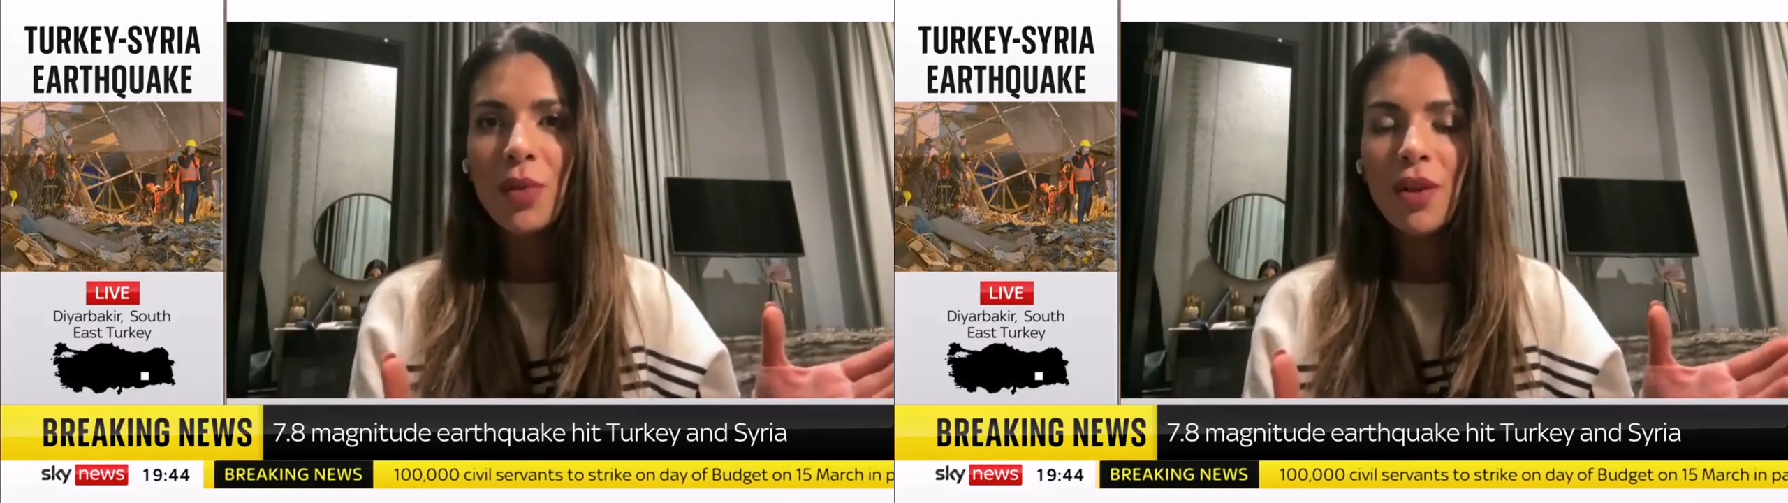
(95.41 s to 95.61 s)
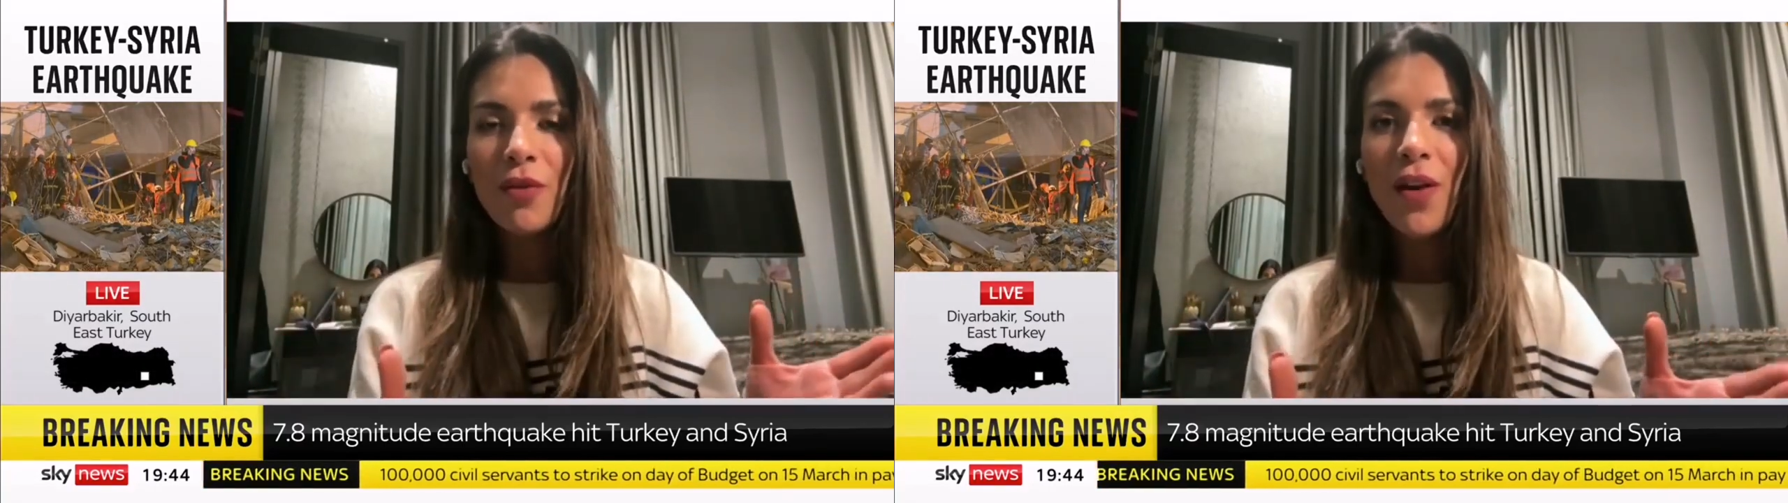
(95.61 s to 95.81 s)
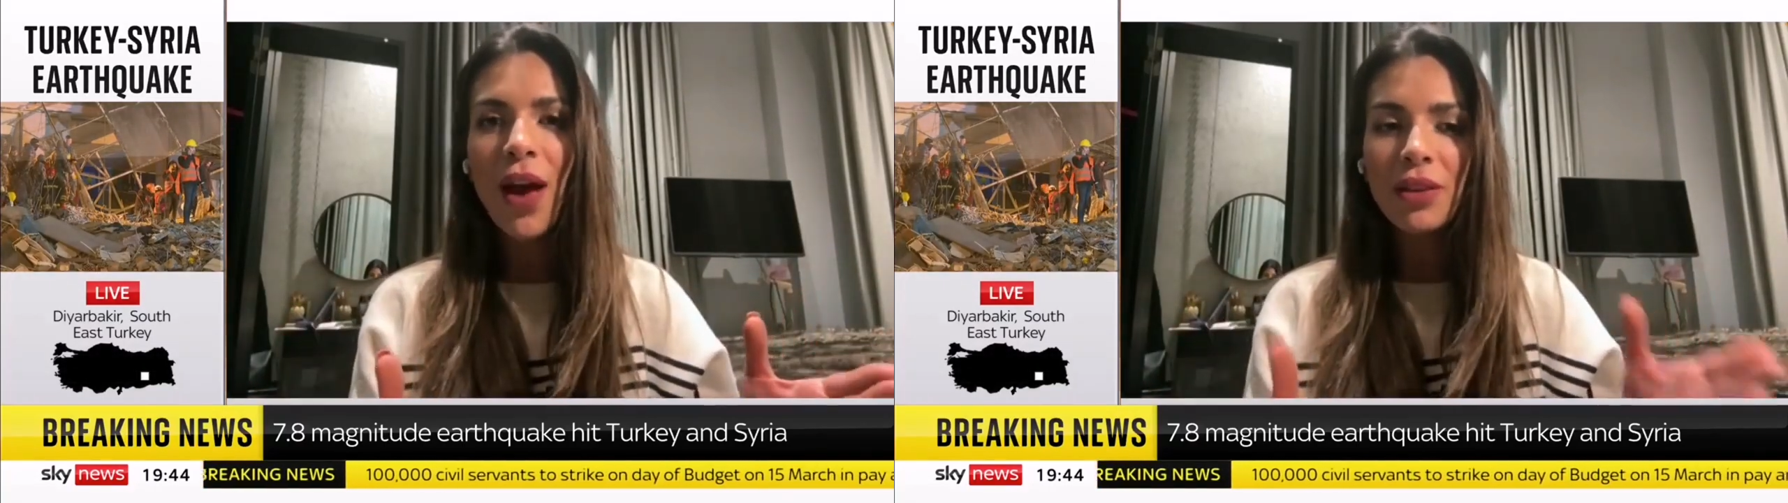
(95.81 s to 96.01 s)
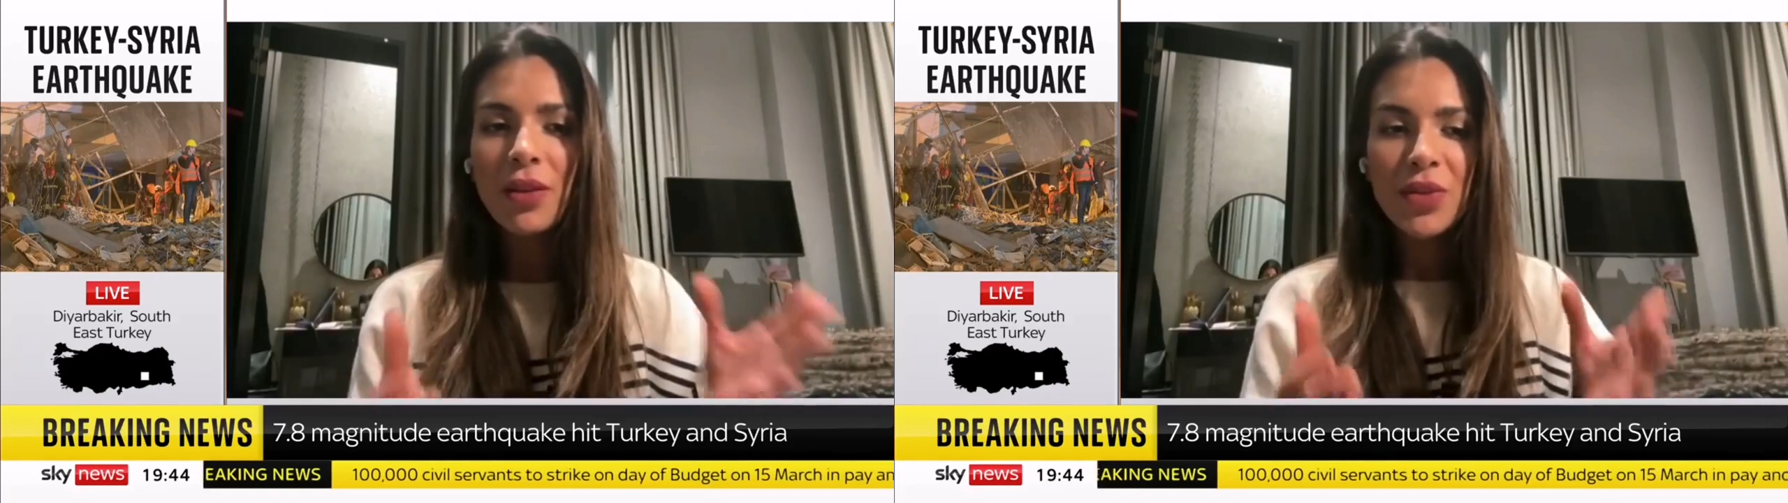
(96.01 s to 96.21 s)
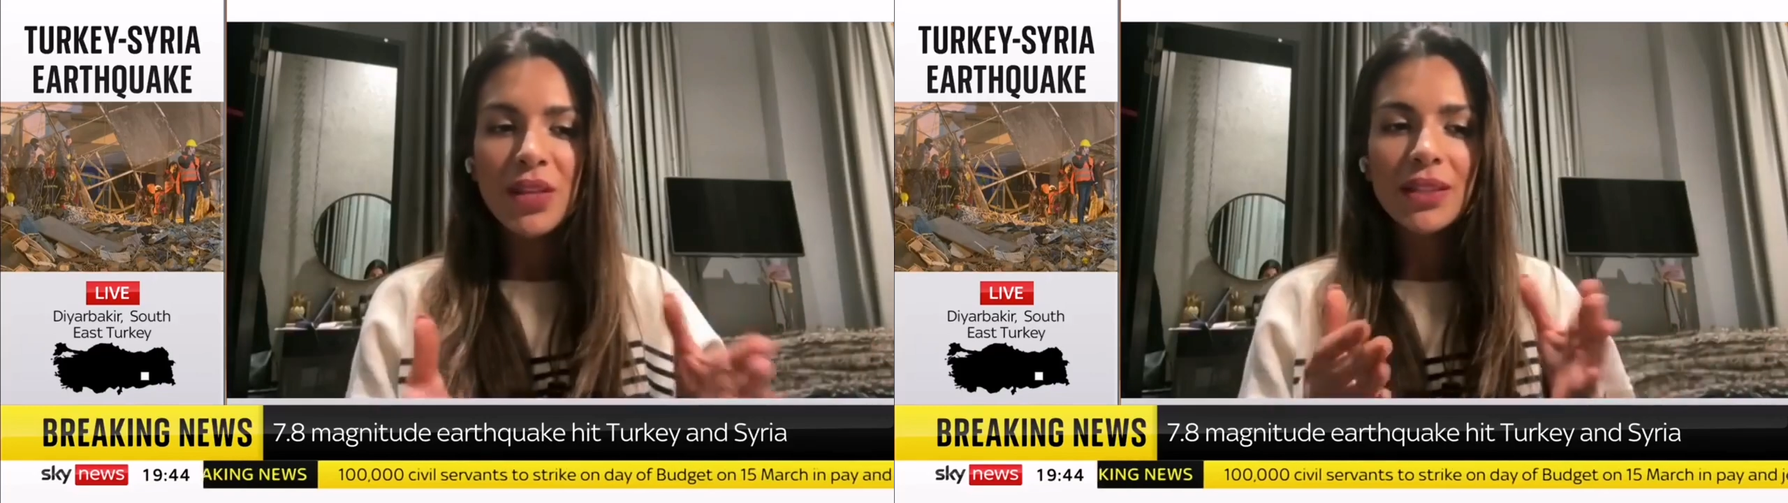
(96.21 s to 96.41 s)
but the fact
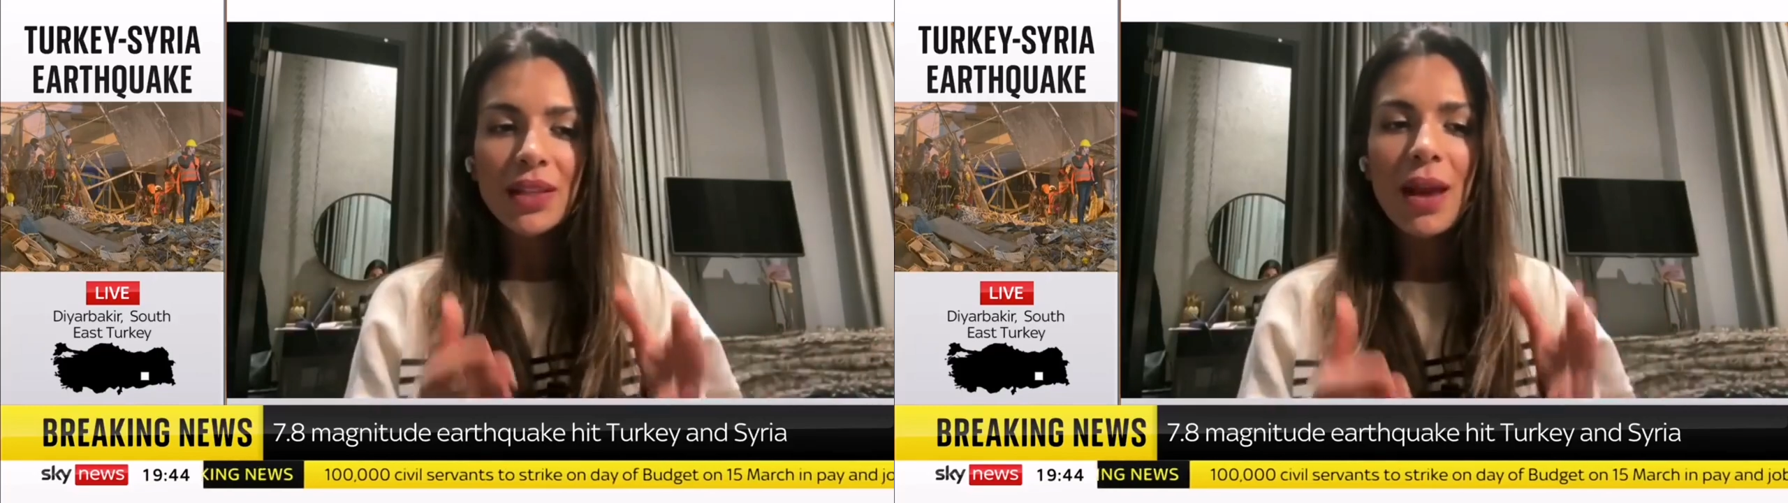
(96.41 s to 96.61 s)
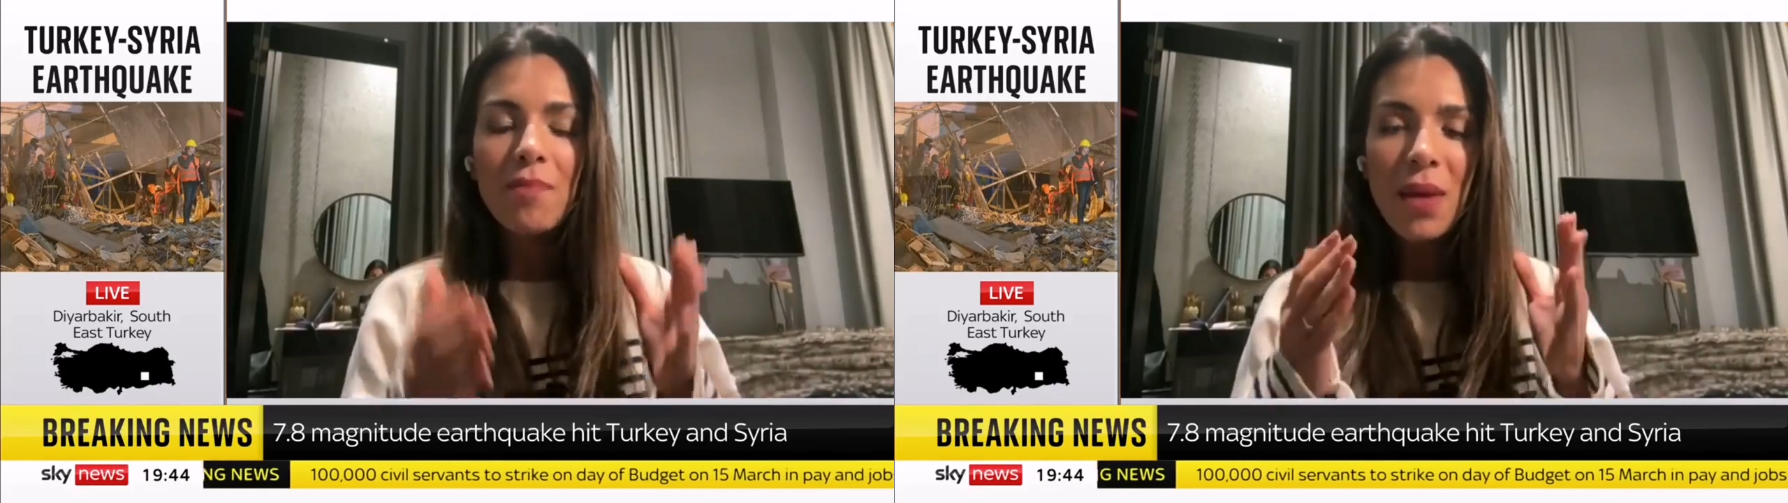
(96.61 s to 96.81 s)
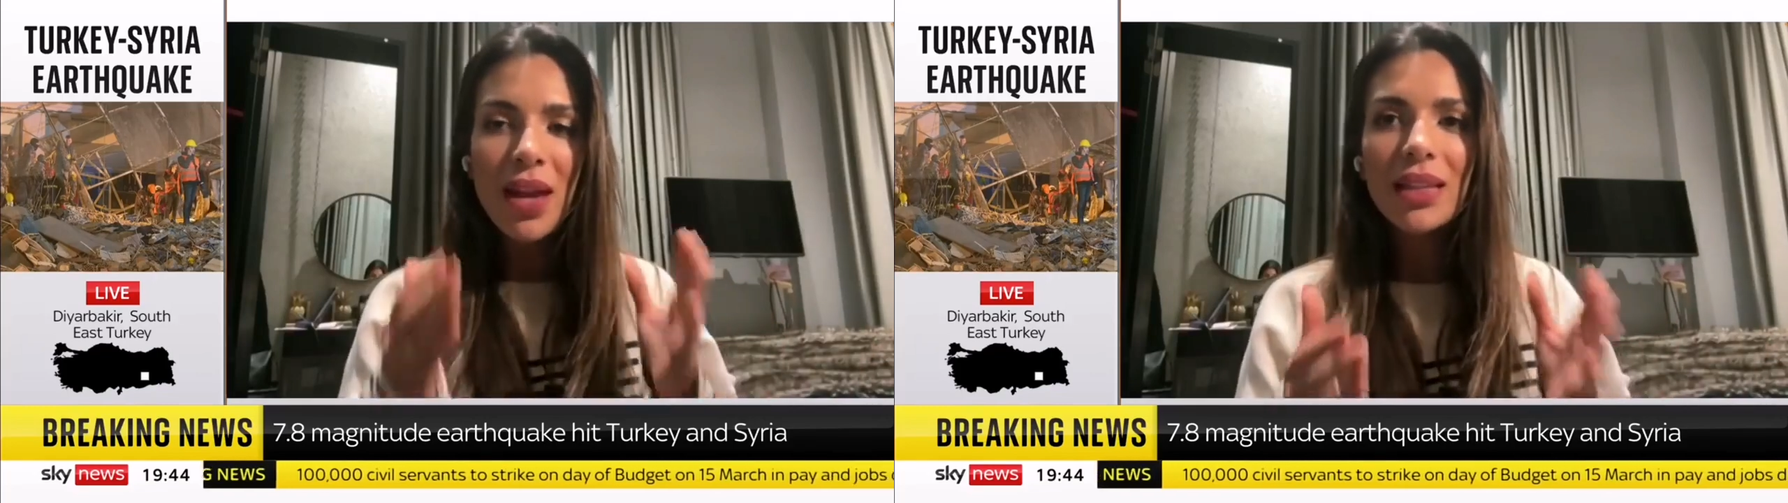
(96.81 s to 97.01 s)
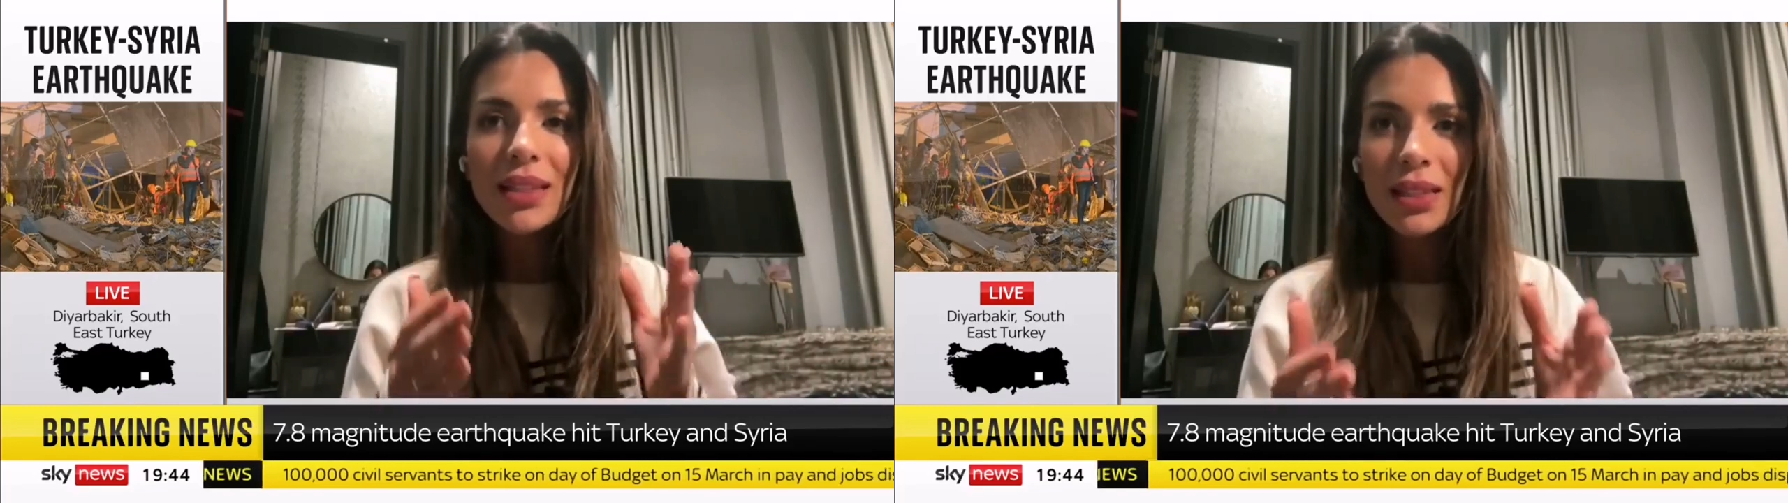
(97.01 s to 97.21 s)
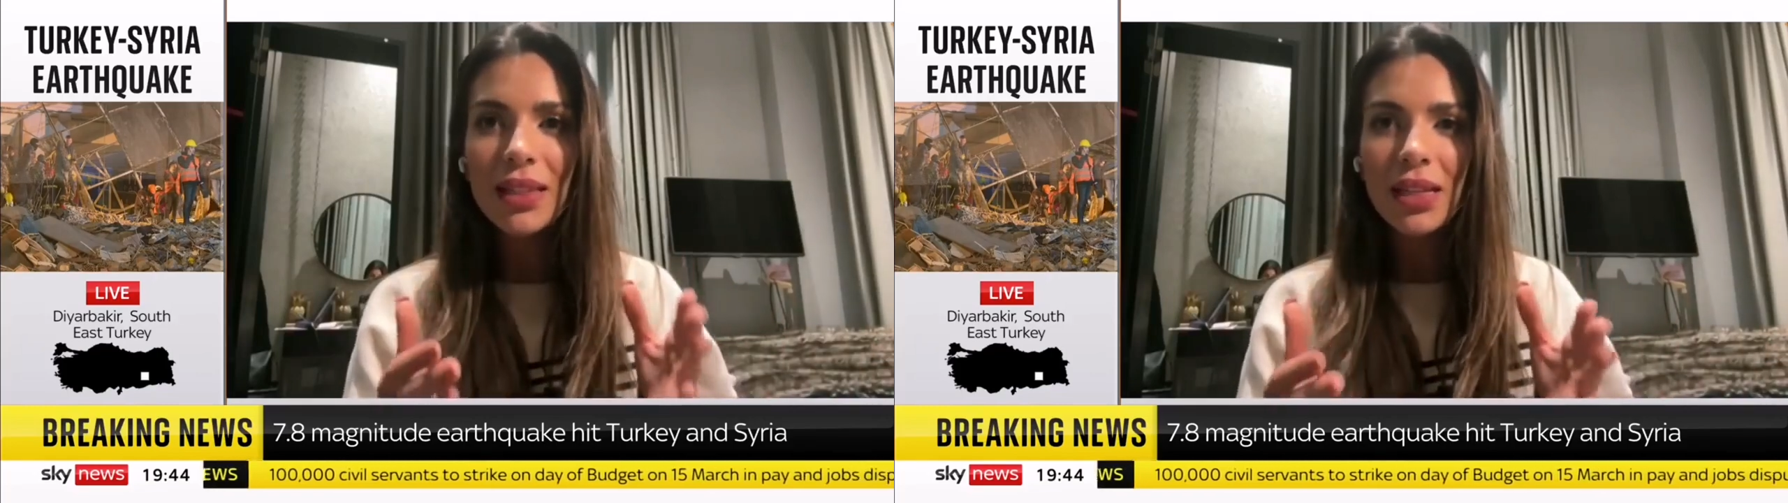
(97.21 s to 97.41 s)
that this has hit many
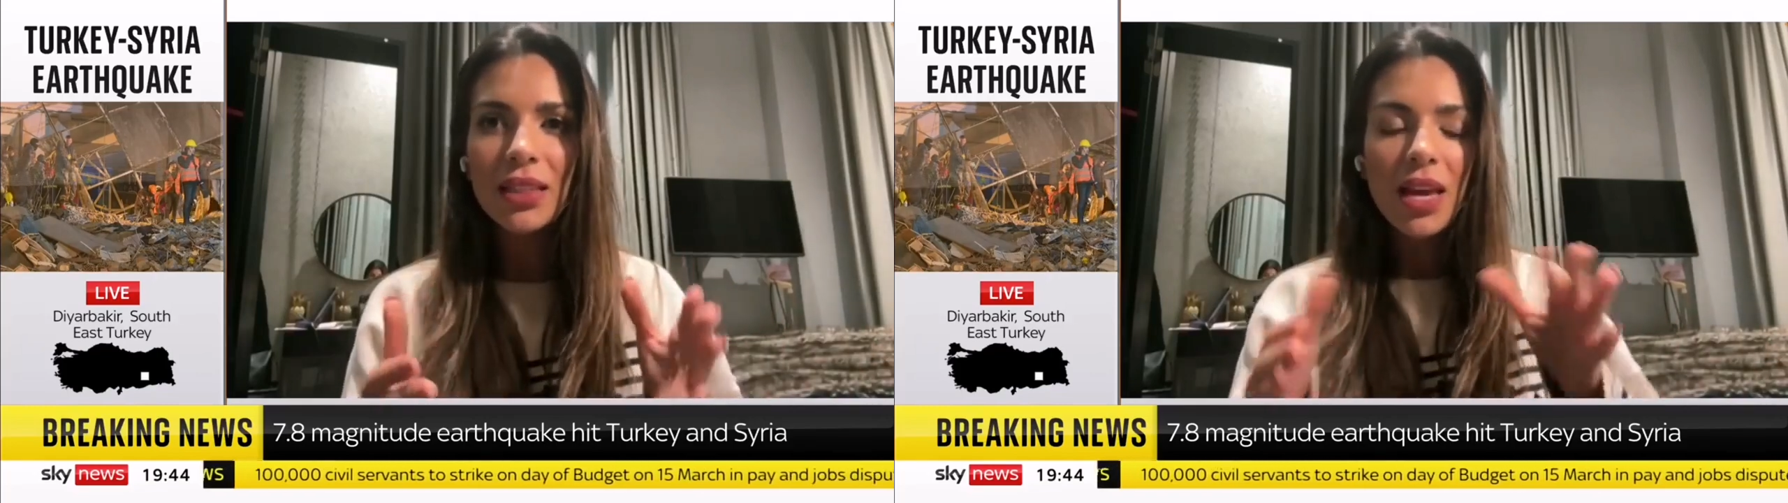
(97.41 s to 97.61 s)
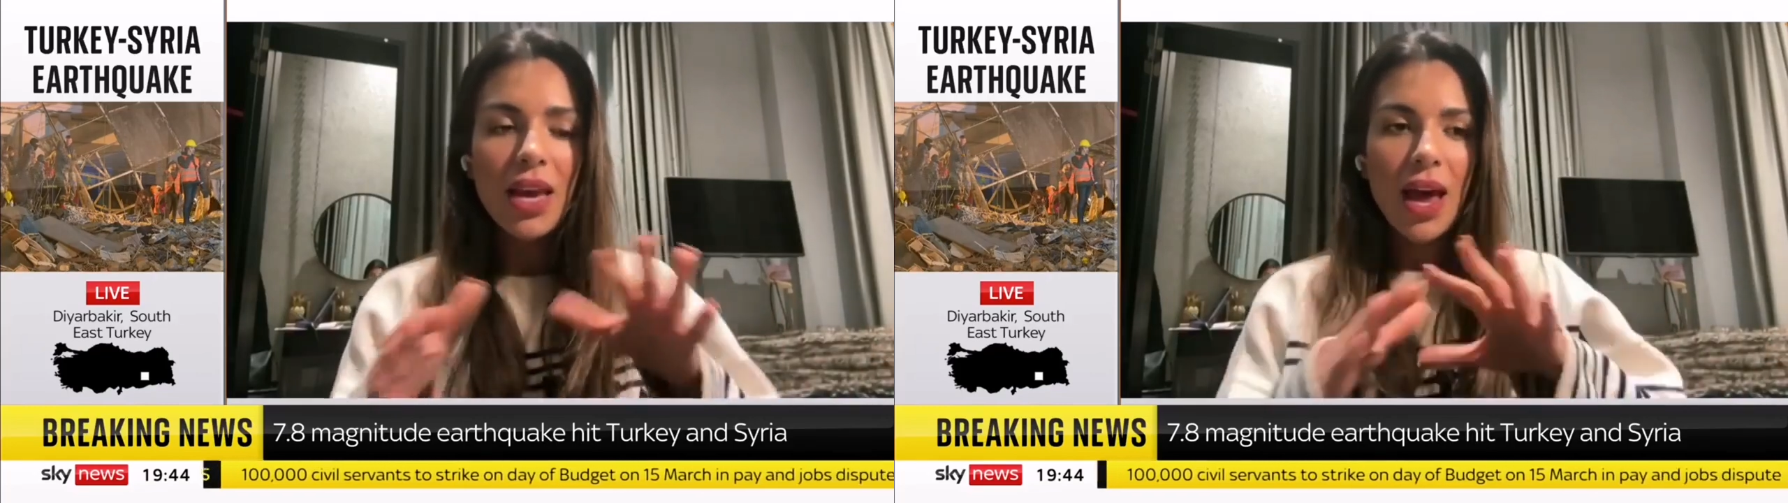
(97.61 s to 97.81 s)
cities